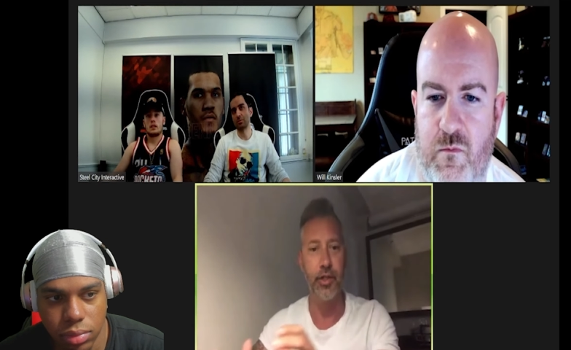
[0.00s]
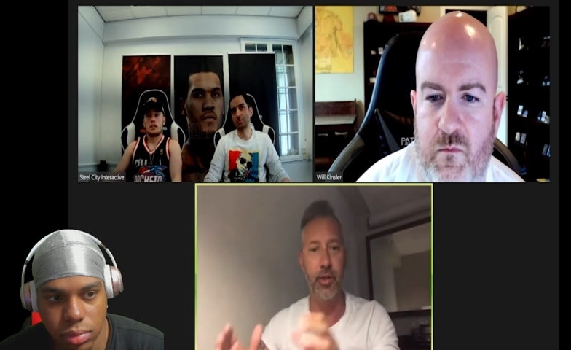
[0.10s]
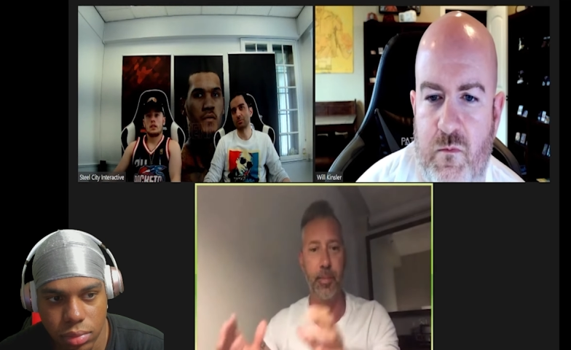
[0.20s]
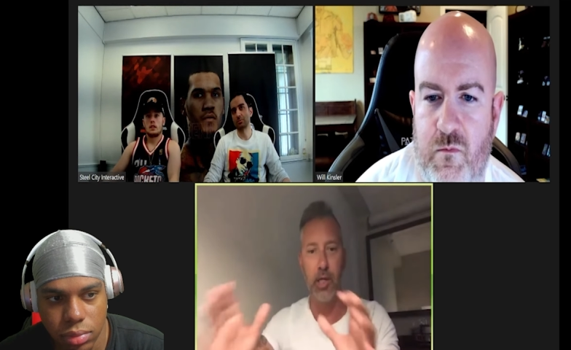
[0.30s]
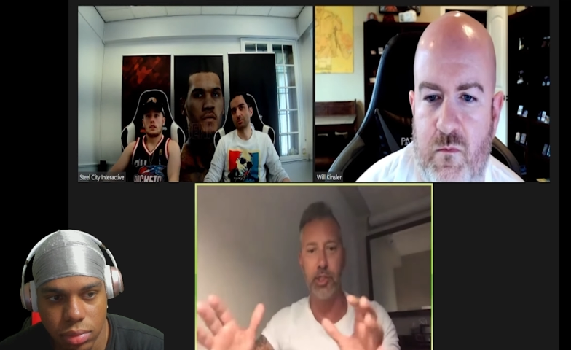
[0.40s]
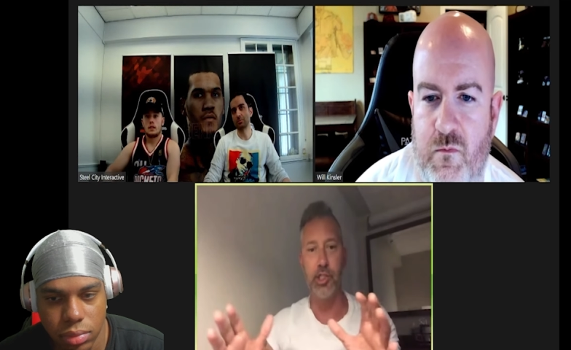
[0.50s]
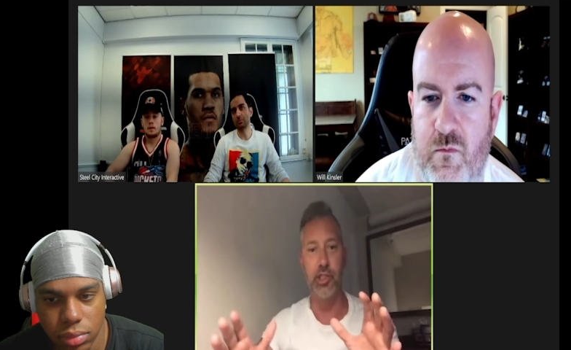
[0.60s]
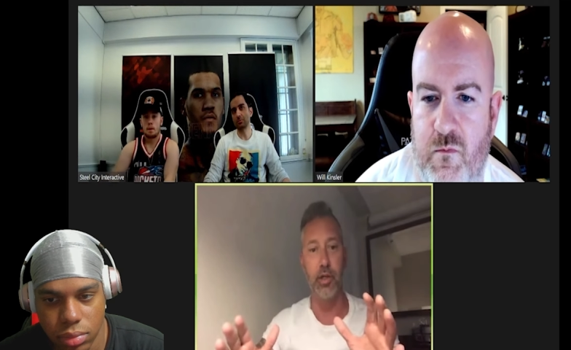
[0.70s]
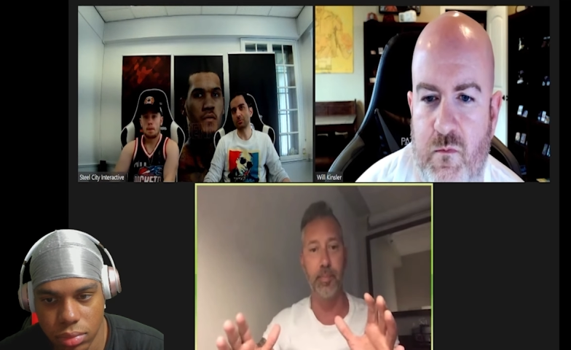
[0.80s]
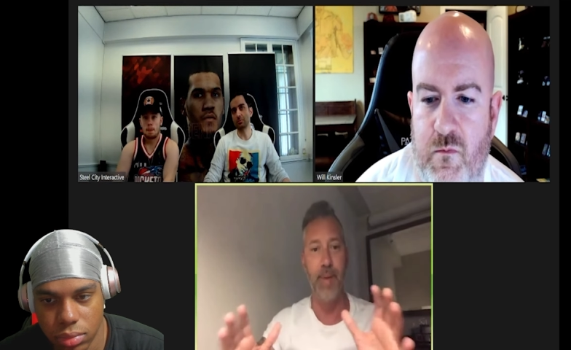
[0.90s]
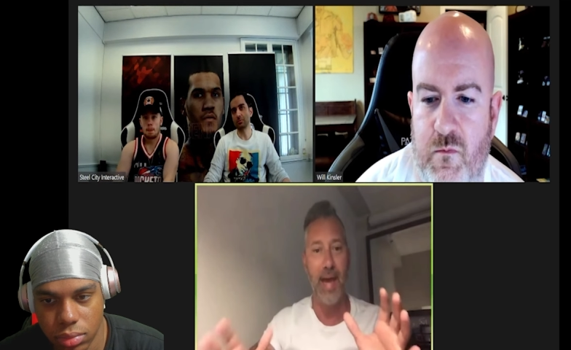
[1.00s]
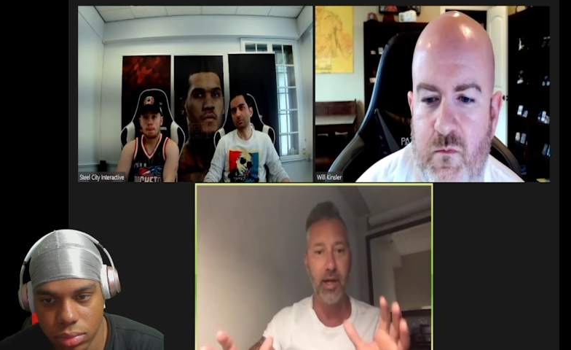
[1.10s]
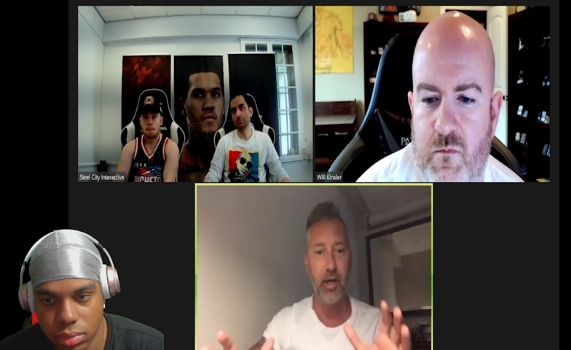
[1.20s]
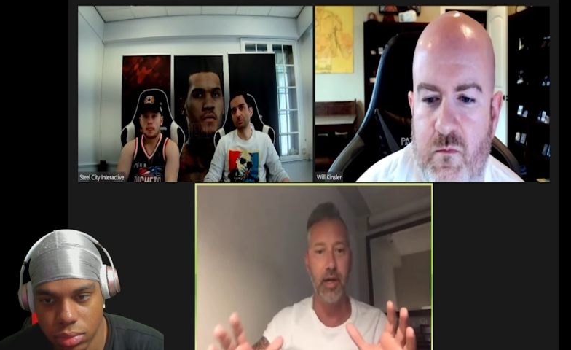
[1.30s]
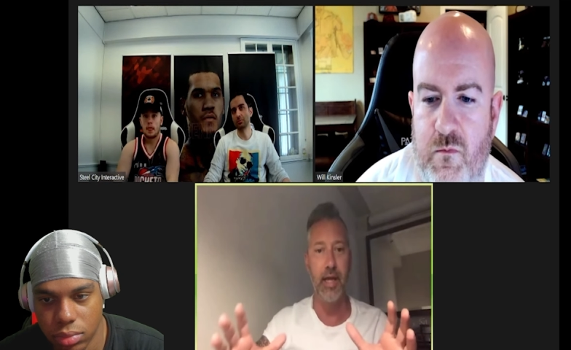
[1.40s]
Speaker 1: Did the punches look
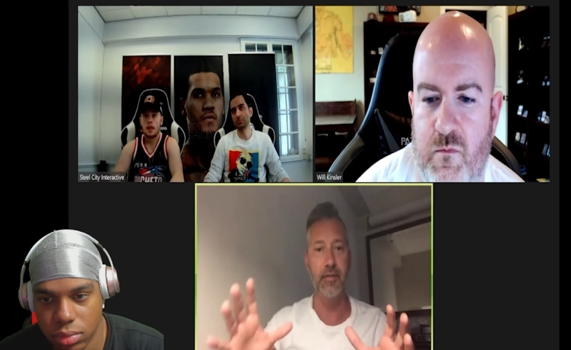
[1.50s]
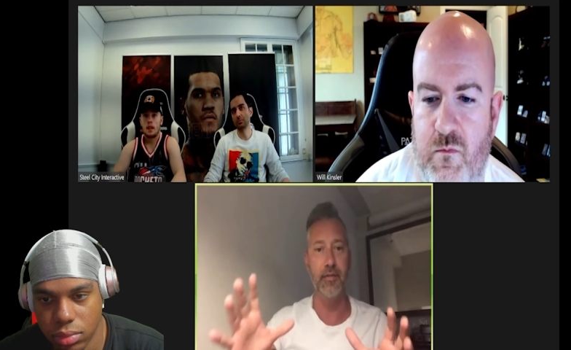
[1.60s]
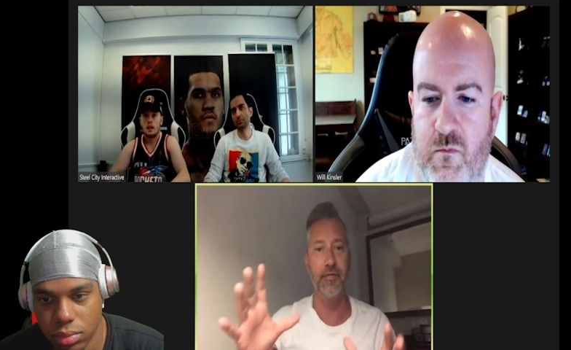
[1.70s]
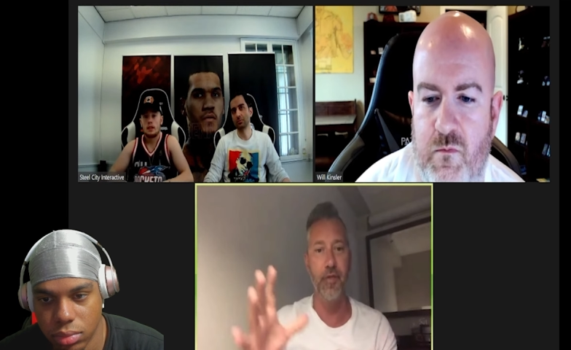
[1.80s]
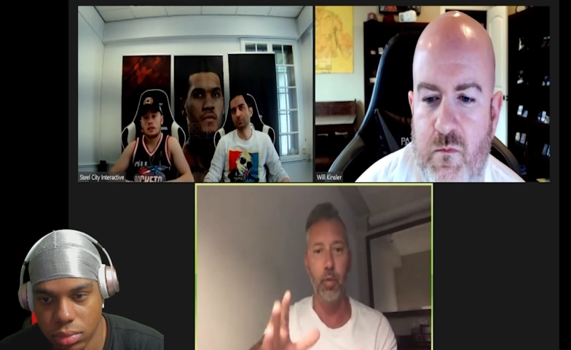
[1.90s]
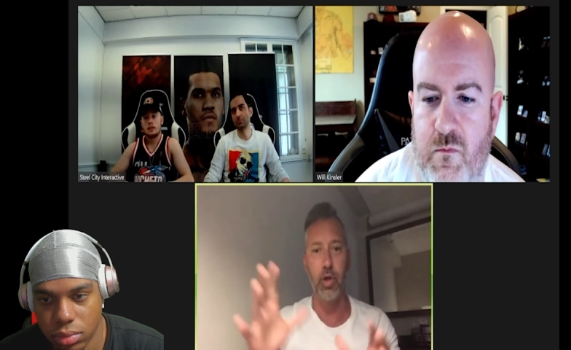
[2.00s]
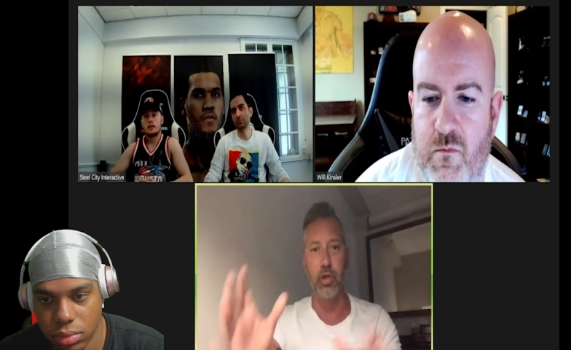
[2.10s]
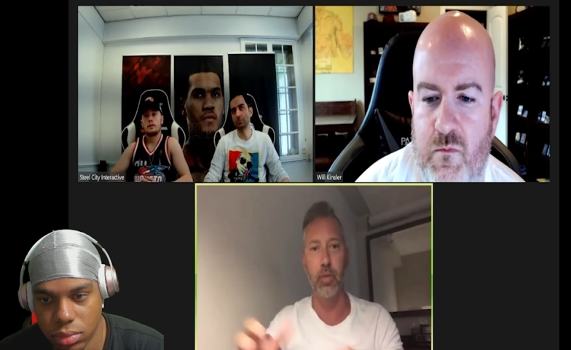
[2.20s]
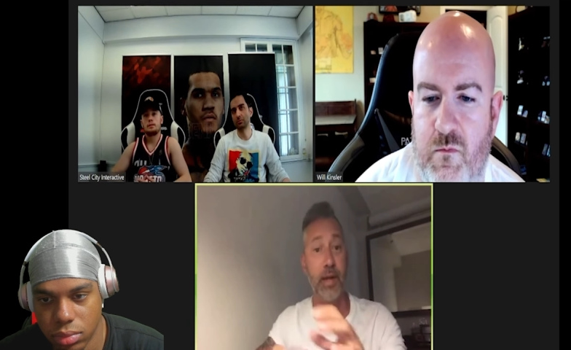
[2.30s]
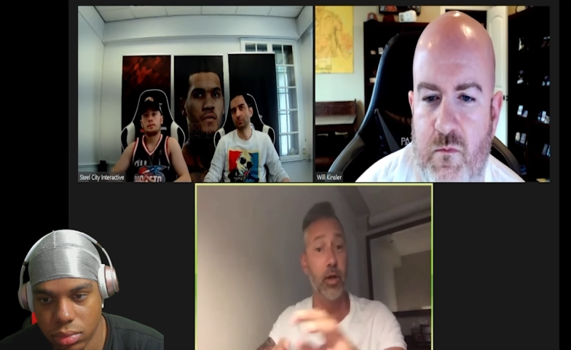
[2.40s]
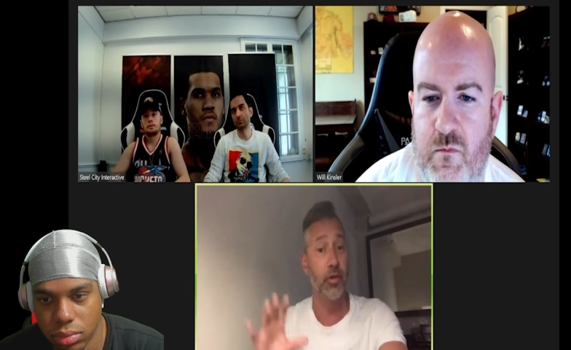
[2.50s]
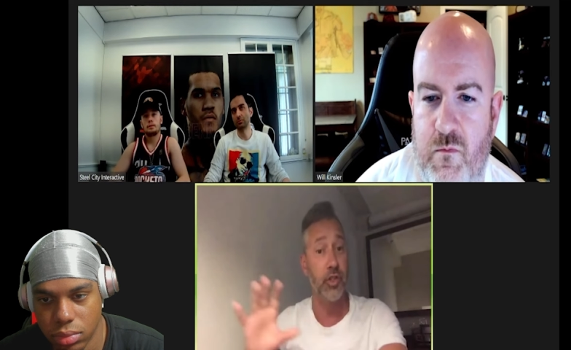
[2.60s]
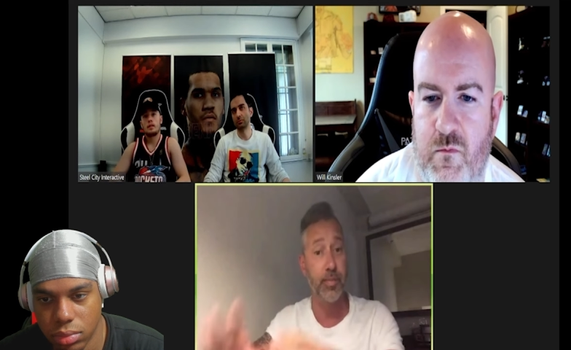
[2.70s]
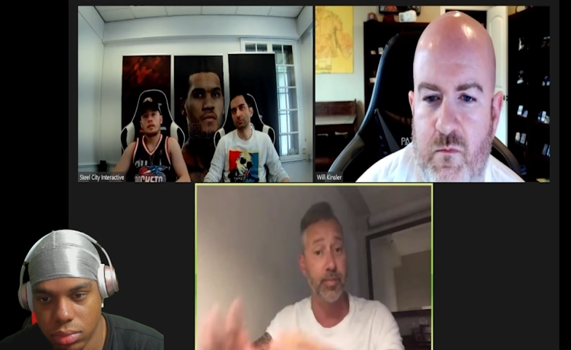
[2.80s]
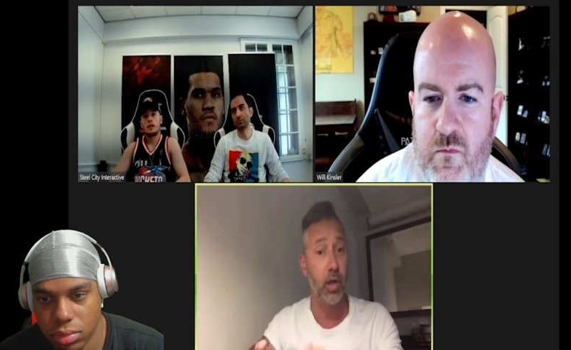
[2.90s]
better and the footwork look better
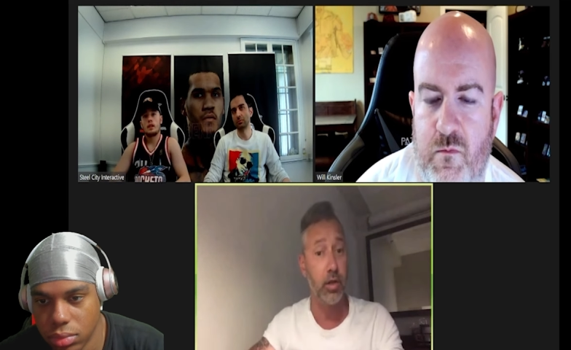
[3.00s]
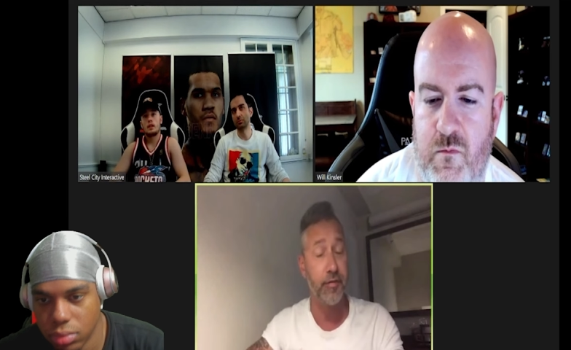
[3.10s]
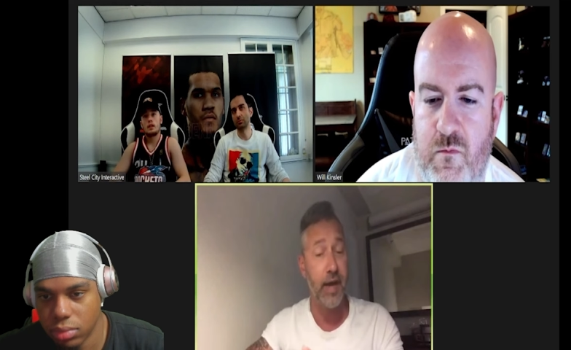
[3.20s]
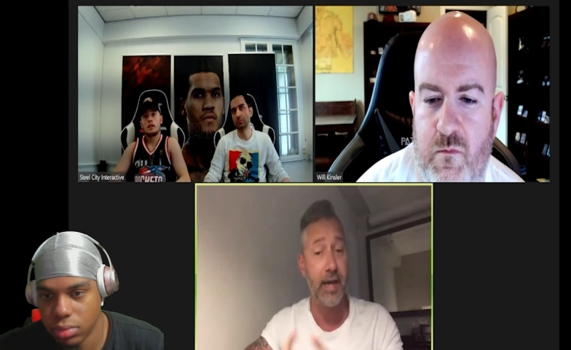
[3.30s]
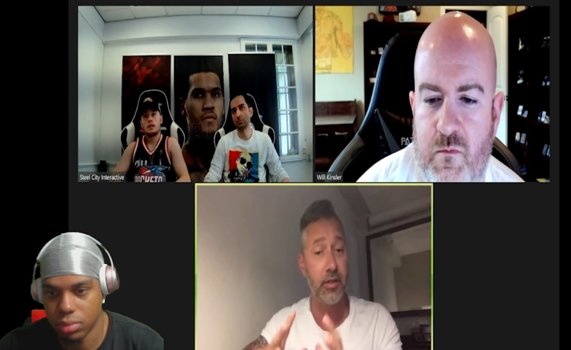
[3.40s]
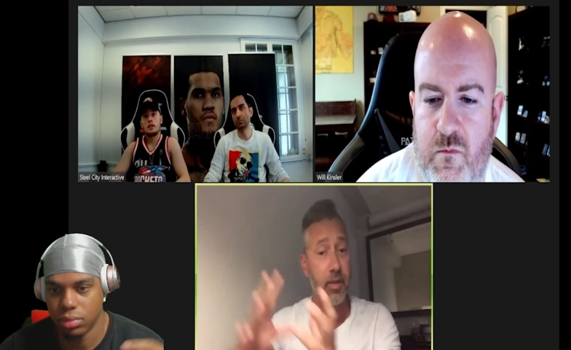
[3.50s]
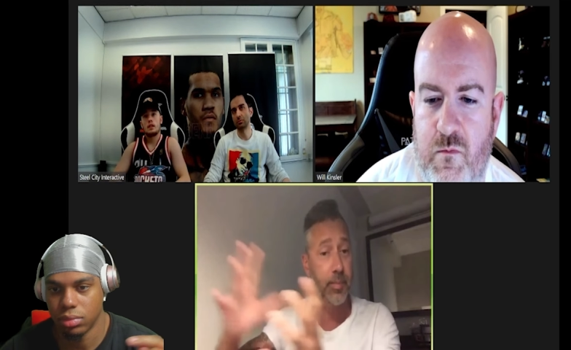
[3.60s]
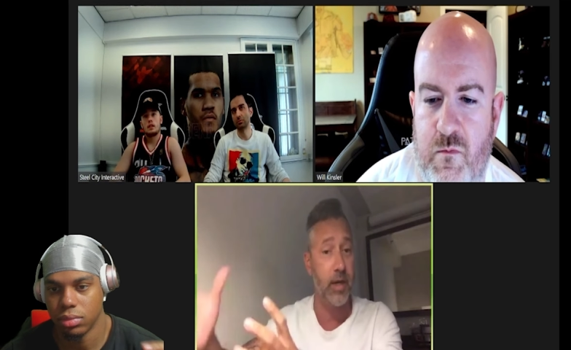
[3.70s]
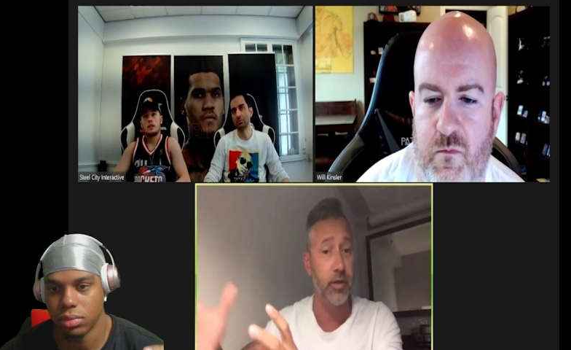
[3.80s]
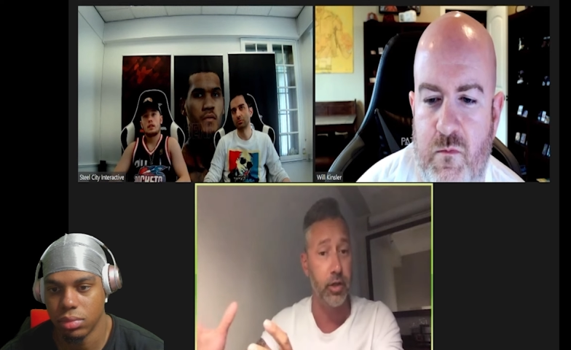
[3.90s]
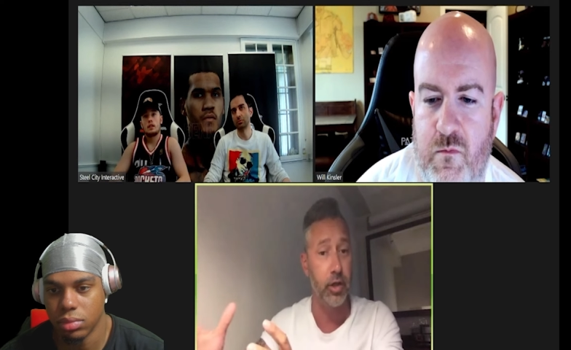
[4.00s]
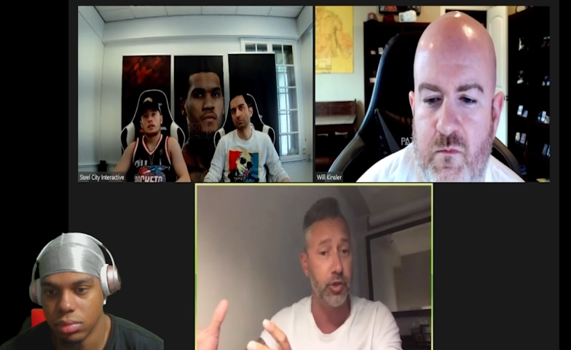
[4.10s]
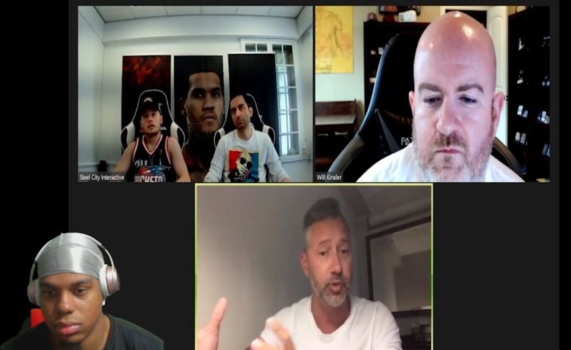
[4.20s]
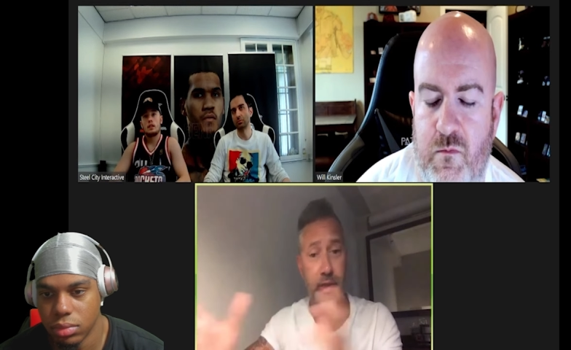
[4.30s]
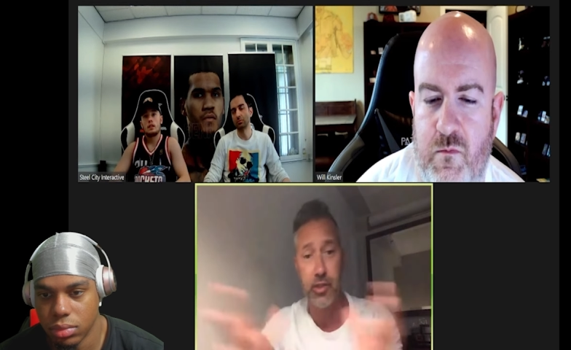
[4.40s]
on the smaller fighters compared to the
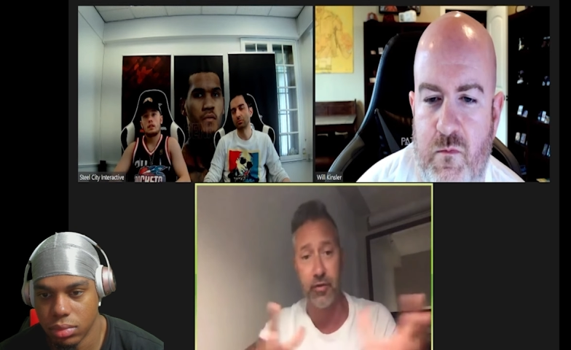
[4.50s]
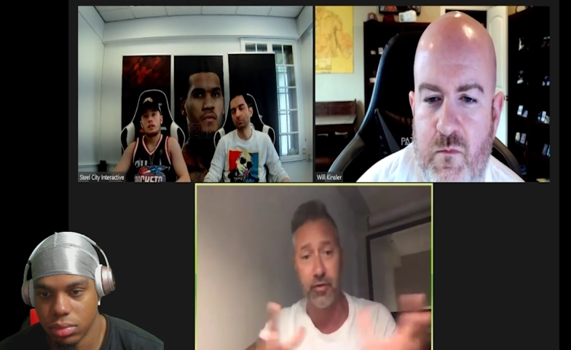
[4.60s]
large ones,